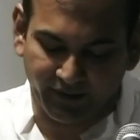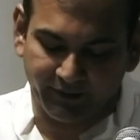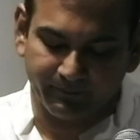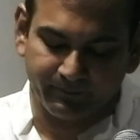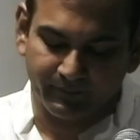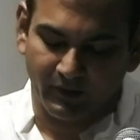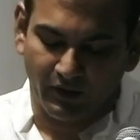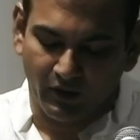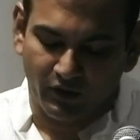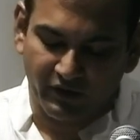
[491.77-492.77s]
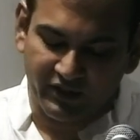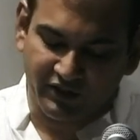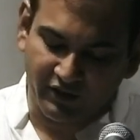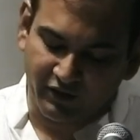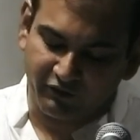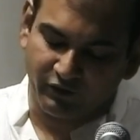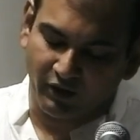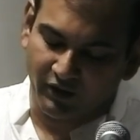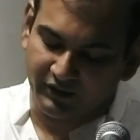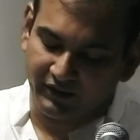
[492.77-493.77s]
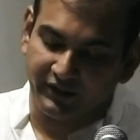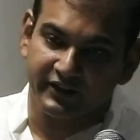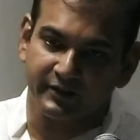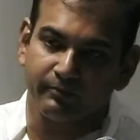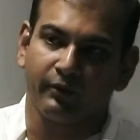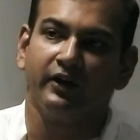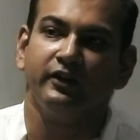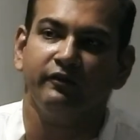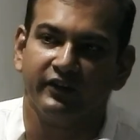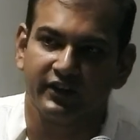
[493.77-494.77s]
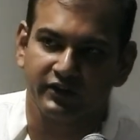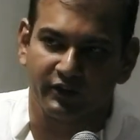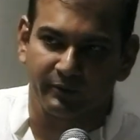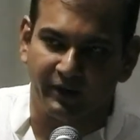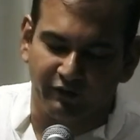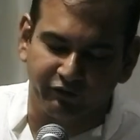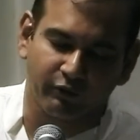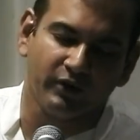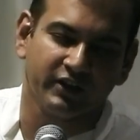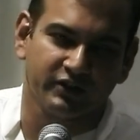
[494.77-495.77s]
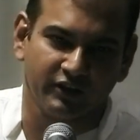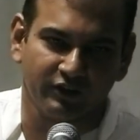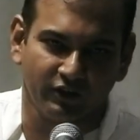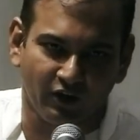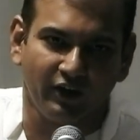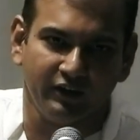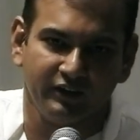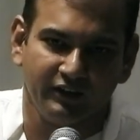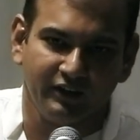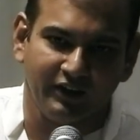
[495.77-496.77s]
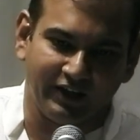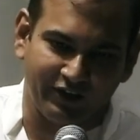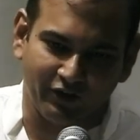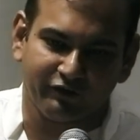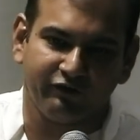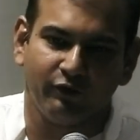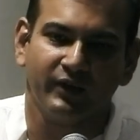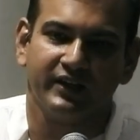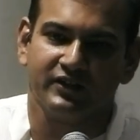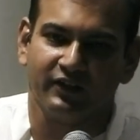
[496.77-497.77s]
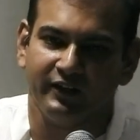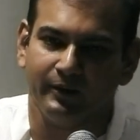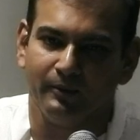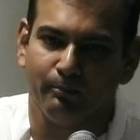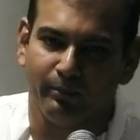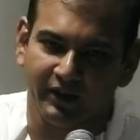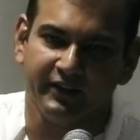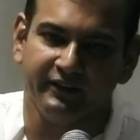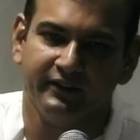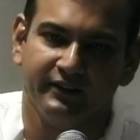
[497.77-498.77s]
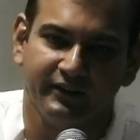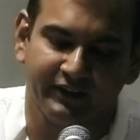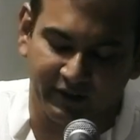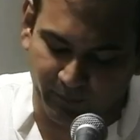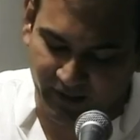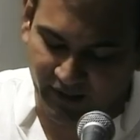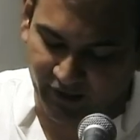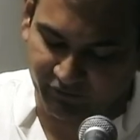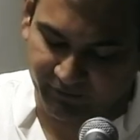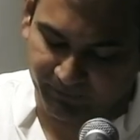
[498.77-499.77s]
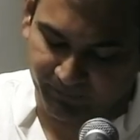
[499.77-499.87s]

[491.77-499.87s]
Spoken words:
right? So as children of God, it is important for us to remain focused on God and not focus on the burden that we have.